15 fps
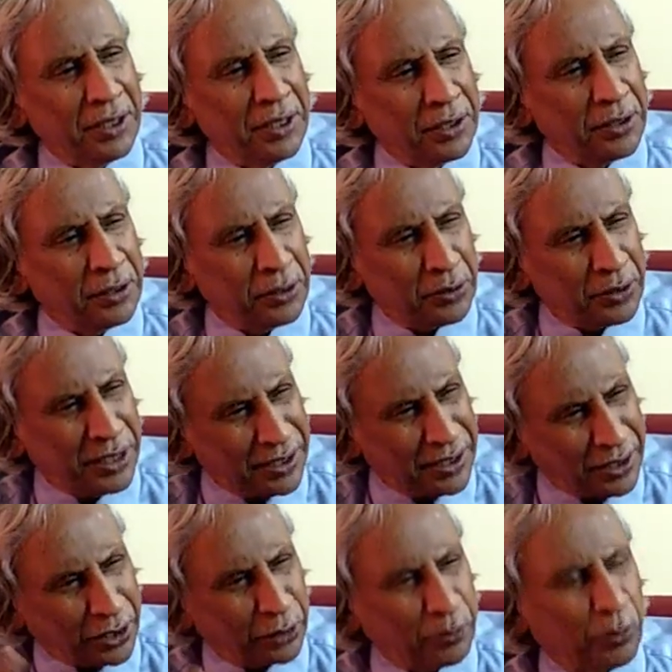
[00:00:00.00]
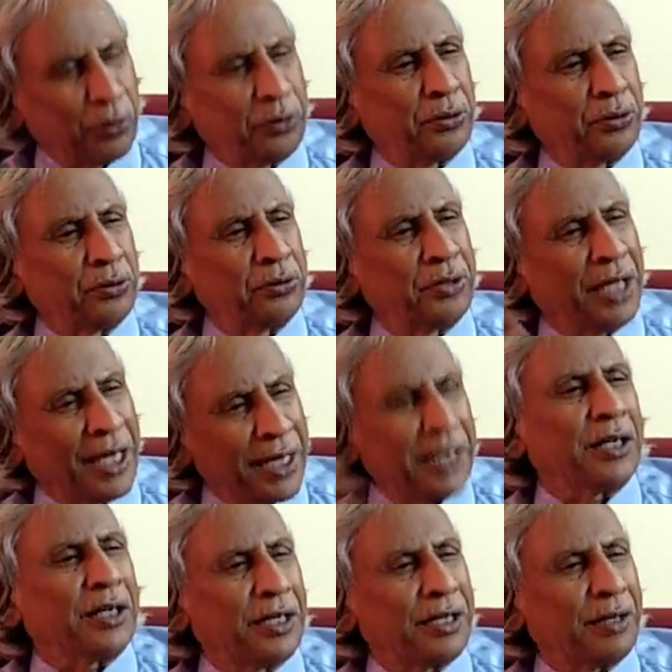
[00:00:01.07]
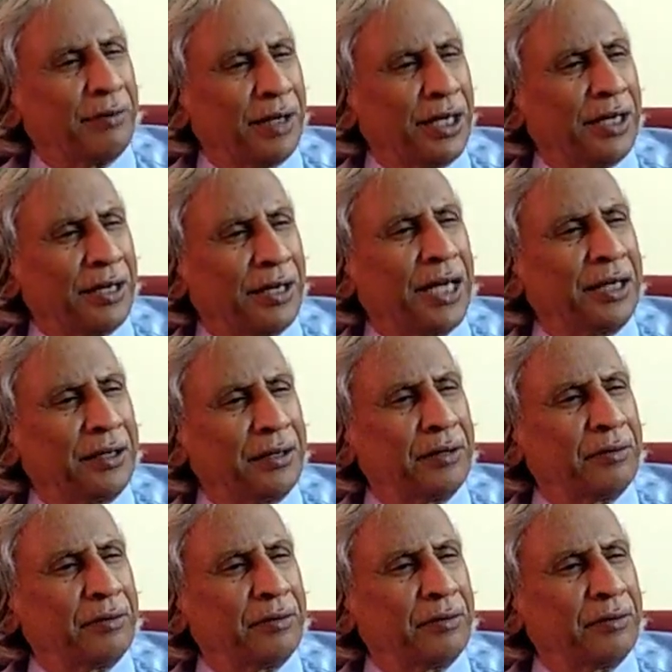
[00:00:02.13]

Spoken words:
to get it exposed to direct ultraviolet light